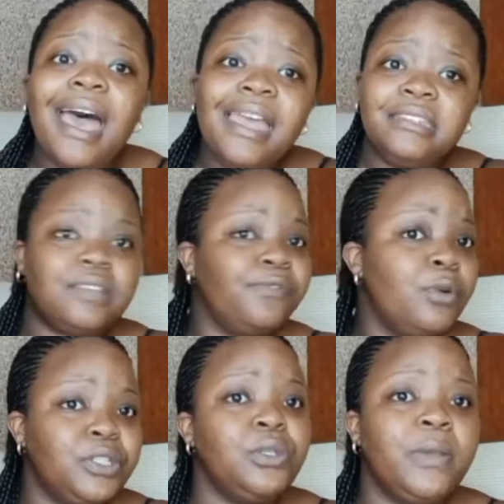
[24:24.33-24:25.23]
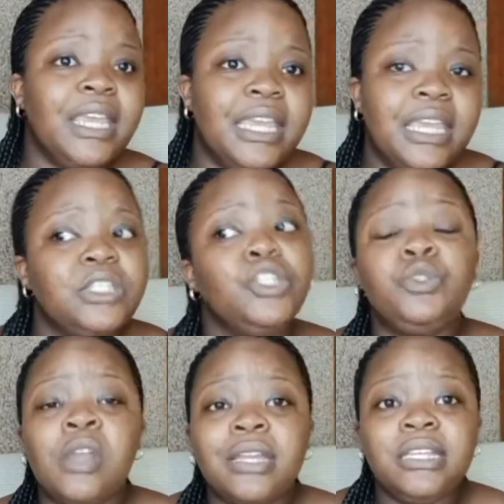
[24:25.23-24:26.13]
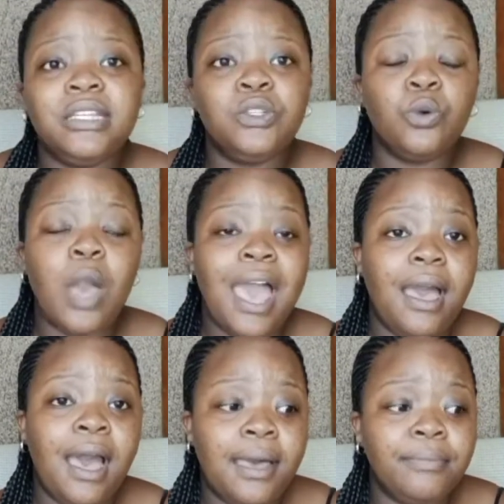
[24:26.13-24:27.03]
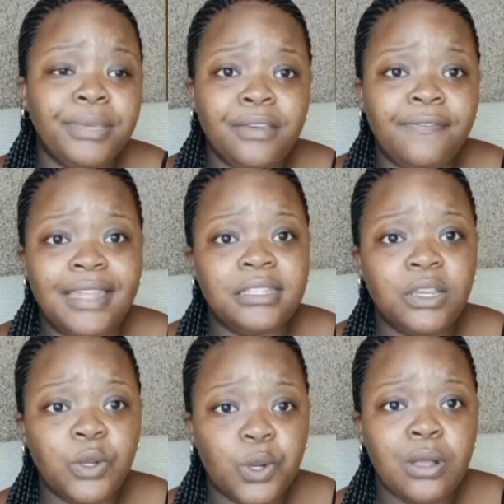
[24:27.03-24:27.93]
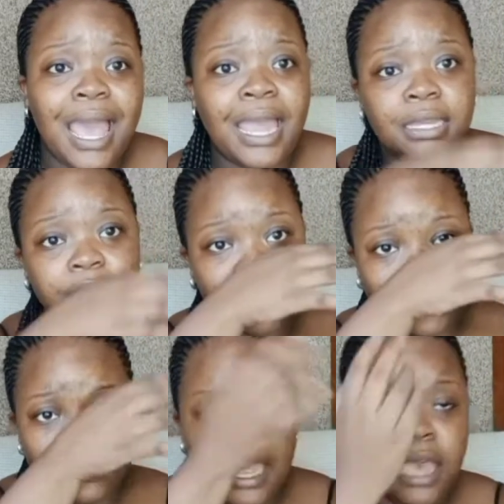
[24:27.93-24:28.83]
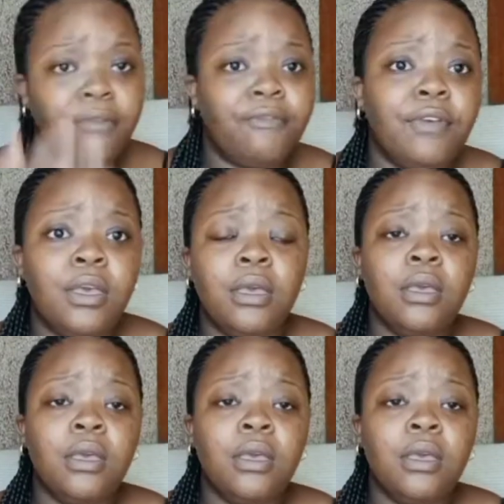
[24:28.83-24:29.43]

And for a sewing kit, you do not need to be a fancy girl and just have